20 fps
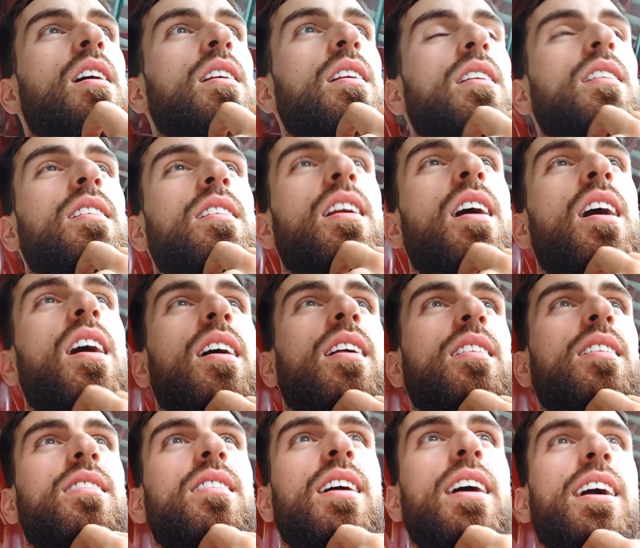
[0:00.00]
Not
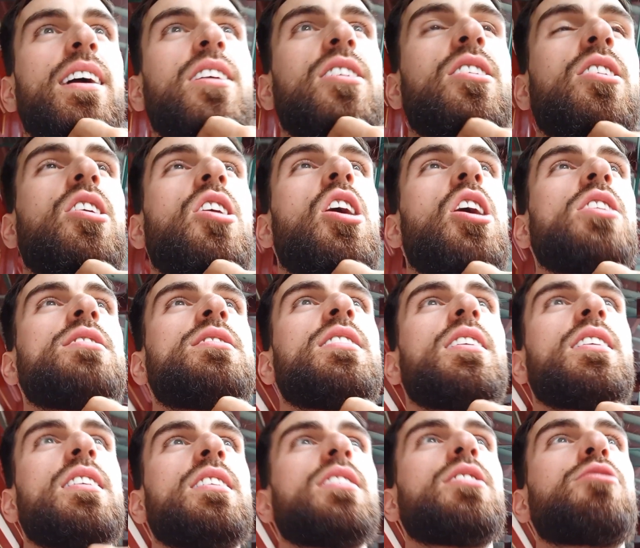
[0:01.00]
like
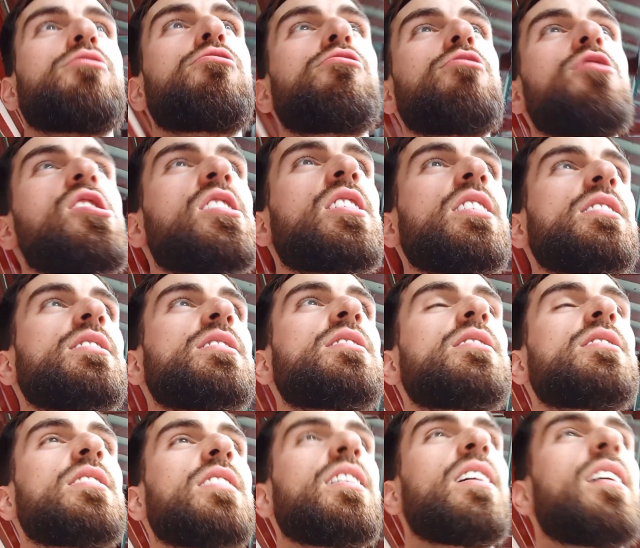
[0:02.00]
causing a
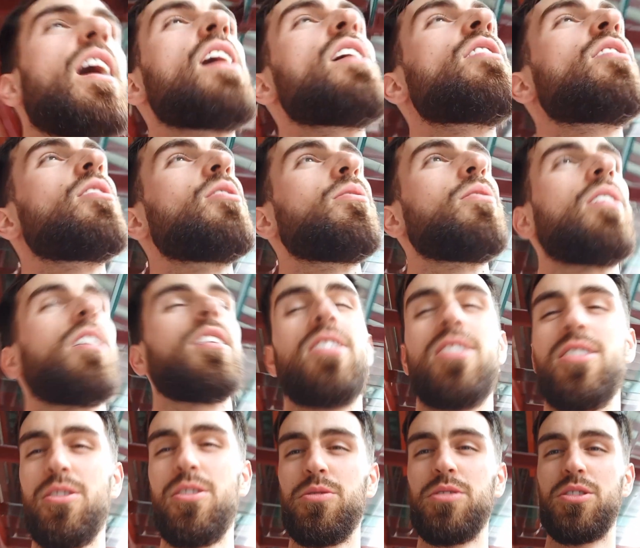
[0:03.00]
ruckus. I don't
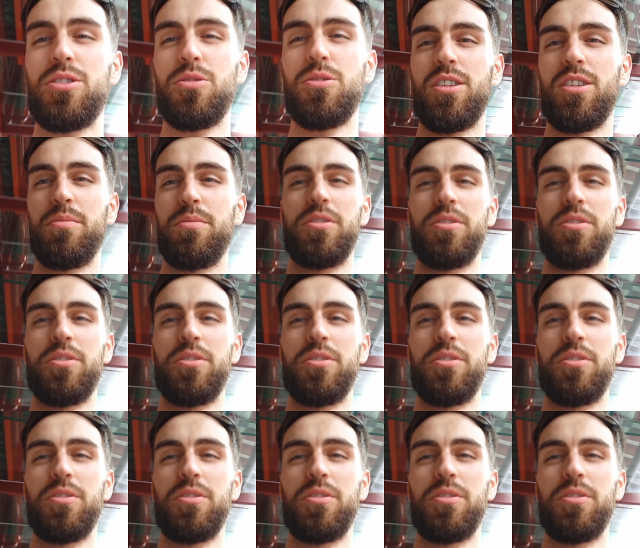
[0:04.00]
know what the word I'm looking